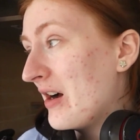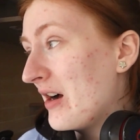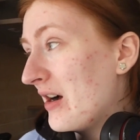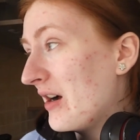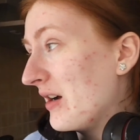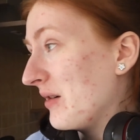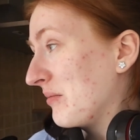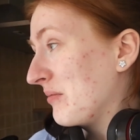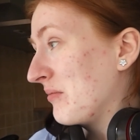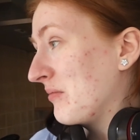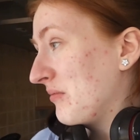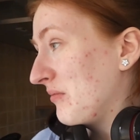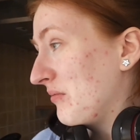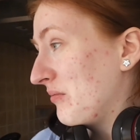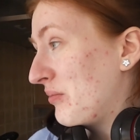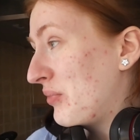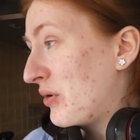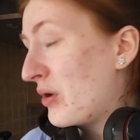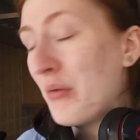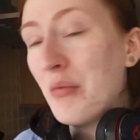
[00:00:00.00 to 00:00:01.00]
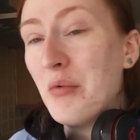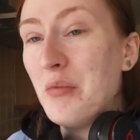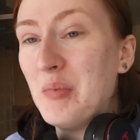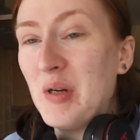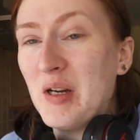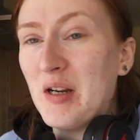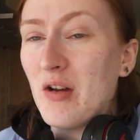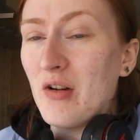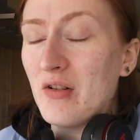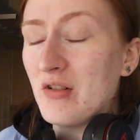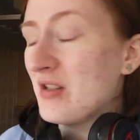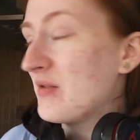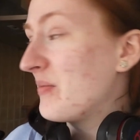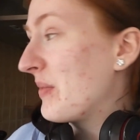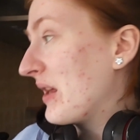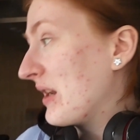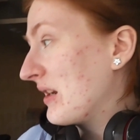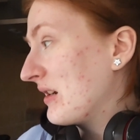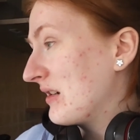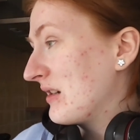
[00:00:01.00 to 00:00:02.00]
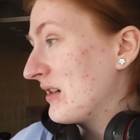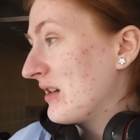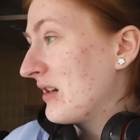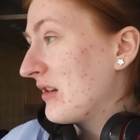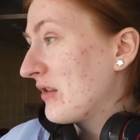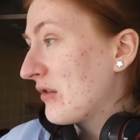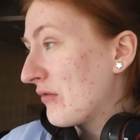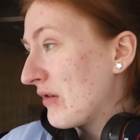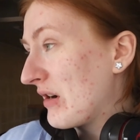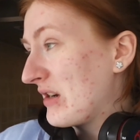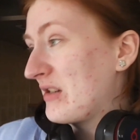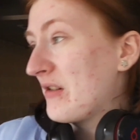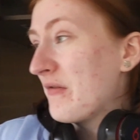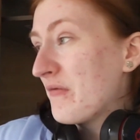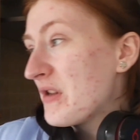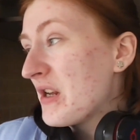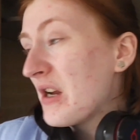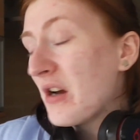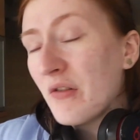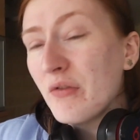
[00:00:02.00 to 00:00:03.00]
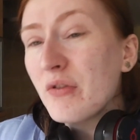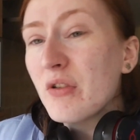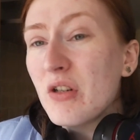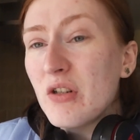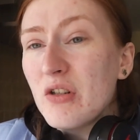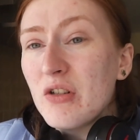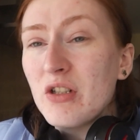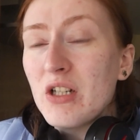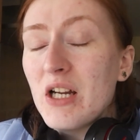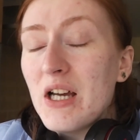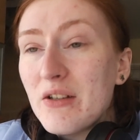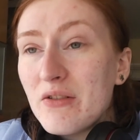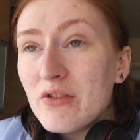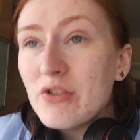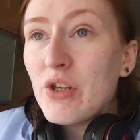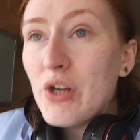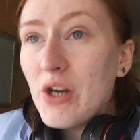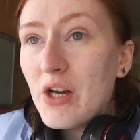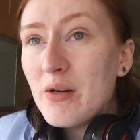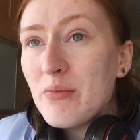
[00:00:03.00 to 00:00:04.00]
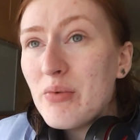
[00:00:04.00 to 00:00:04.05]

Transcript: I'm probably going to spend the rest of the afternoon outside,